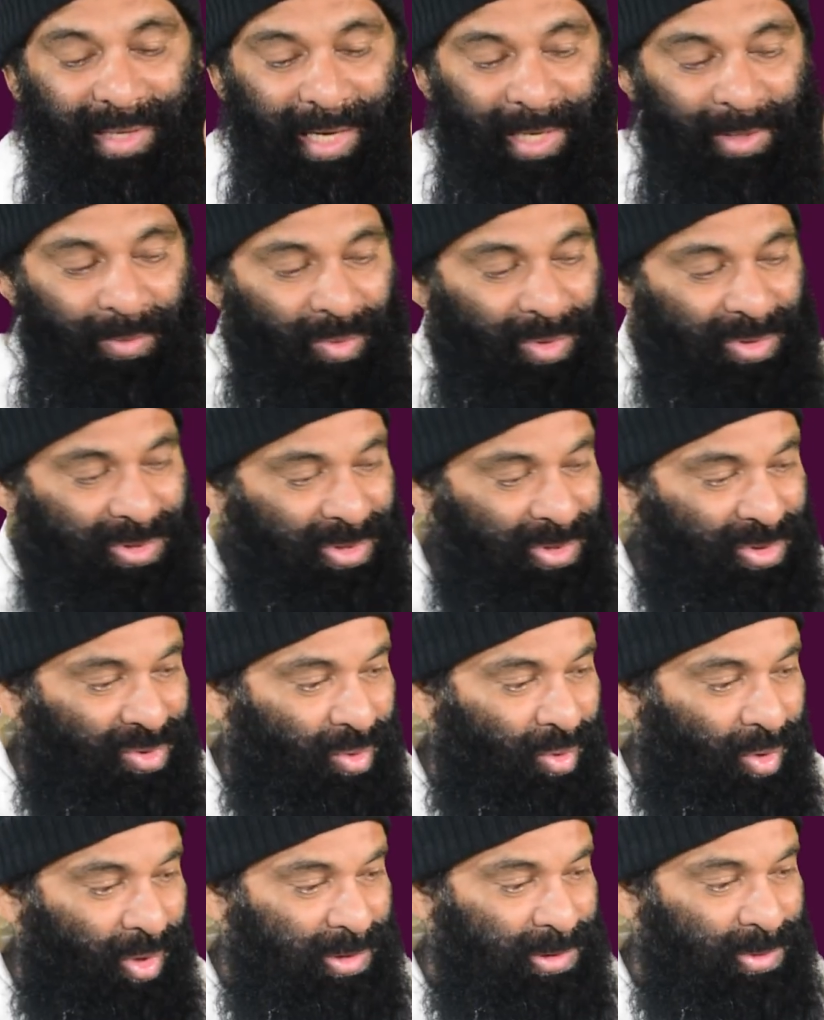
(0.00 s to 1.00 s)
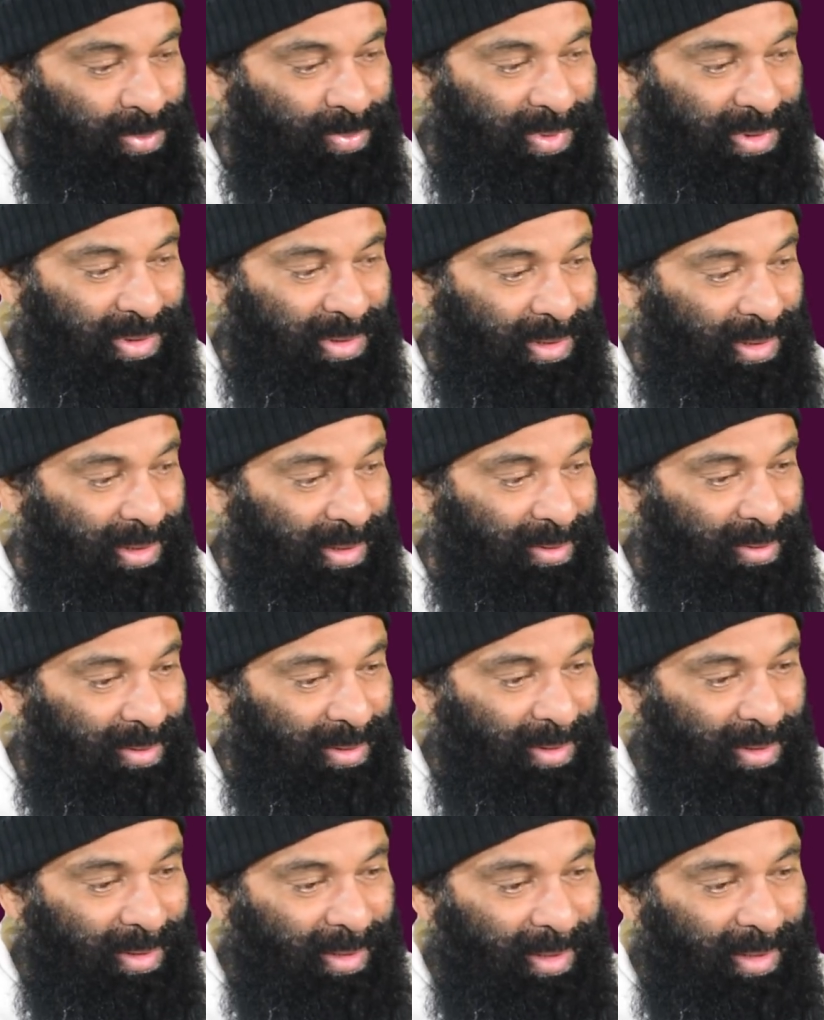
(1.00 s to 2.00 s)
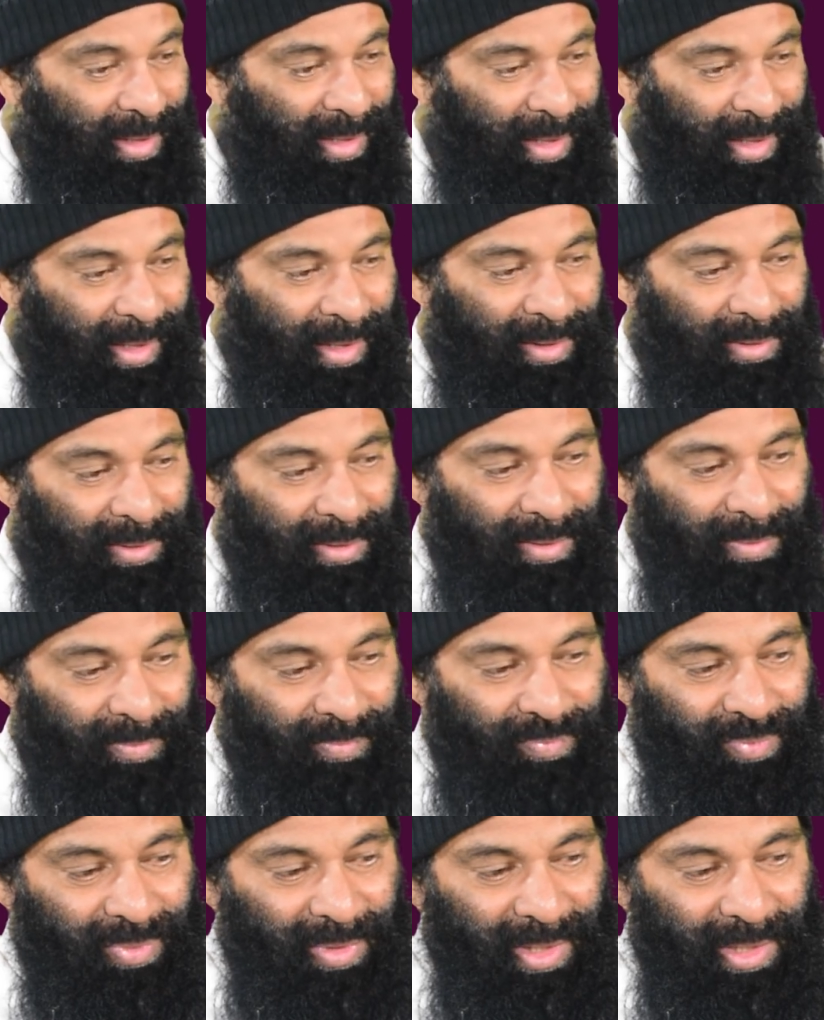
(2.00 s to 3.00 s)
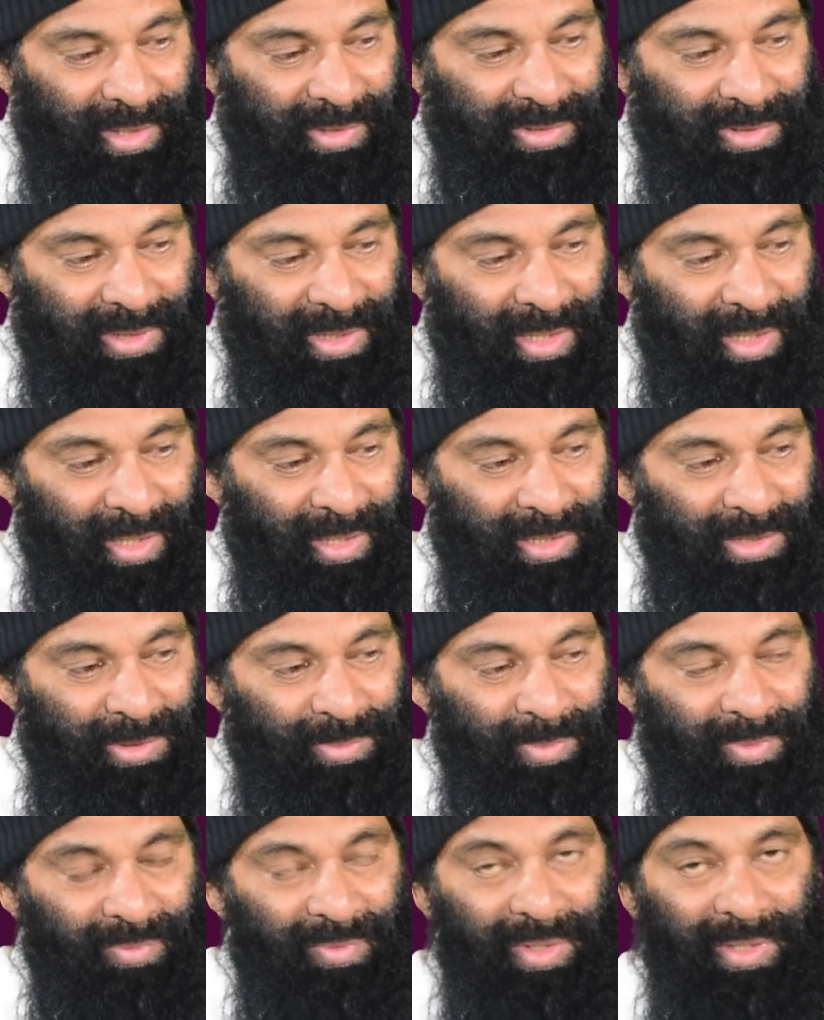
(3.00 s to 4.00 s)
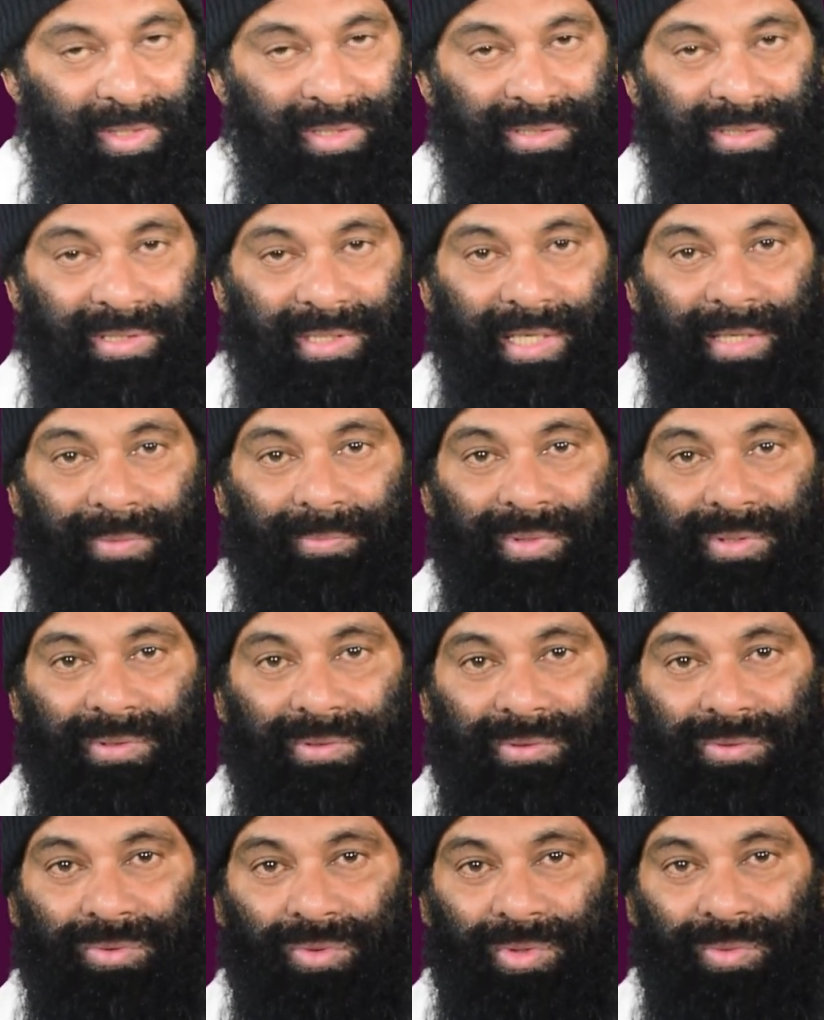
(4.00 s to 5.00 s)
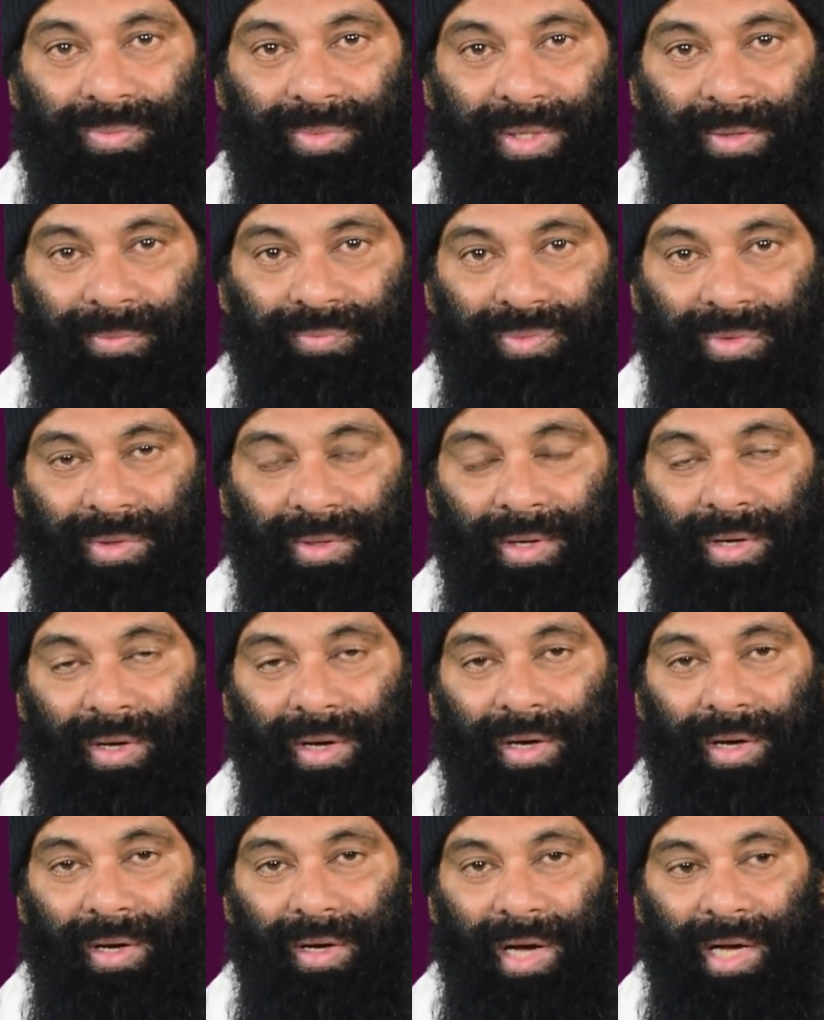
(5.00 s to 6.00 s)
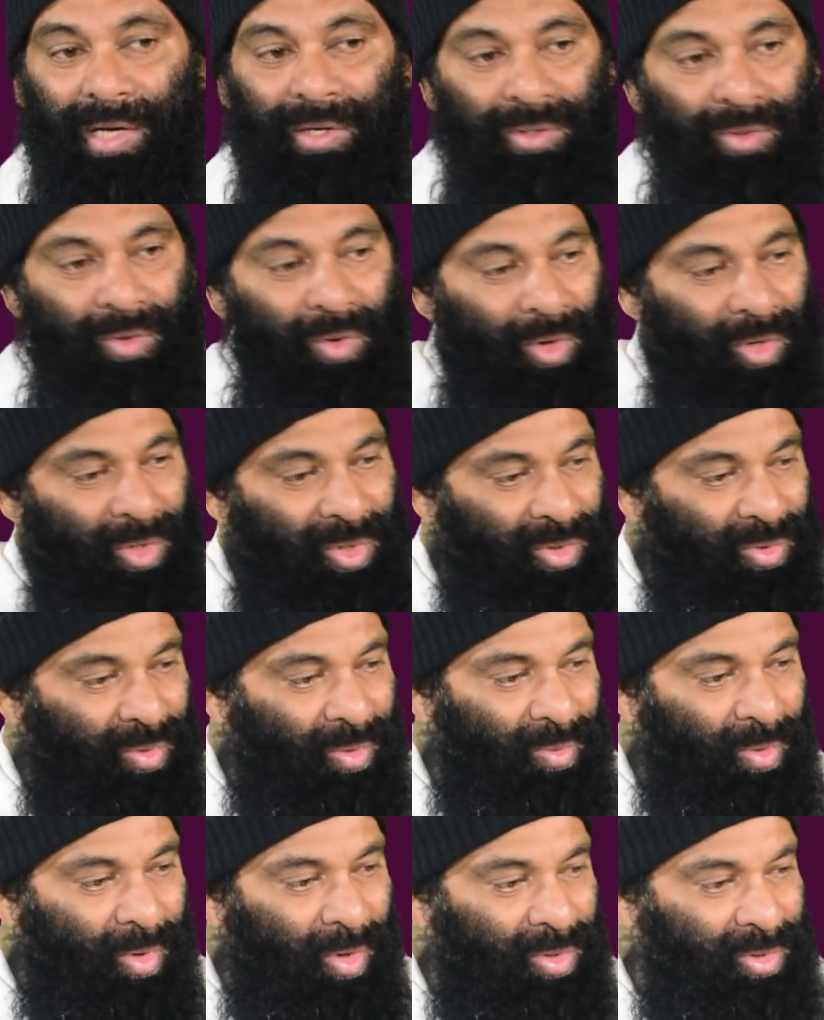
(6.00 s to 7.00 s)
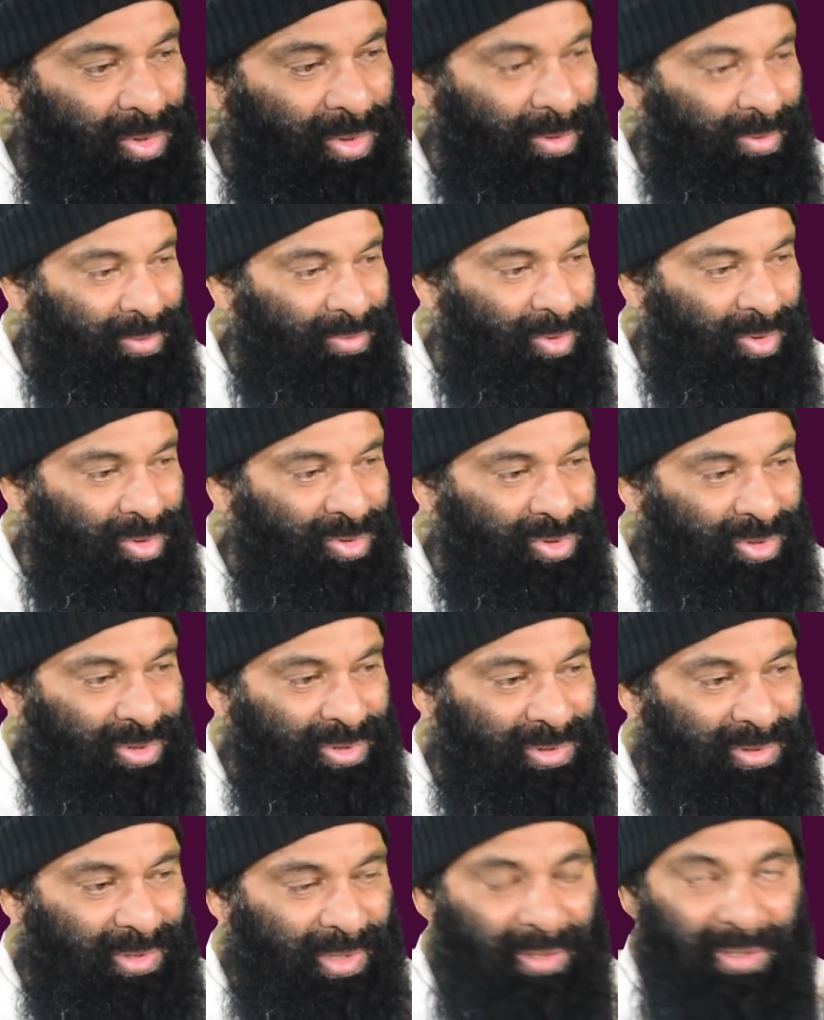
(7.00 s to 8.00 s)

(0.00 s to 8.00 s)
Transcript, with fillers: I was in the hospital, and yesterday Lakshmi Vengris came and told me, I called all the doctors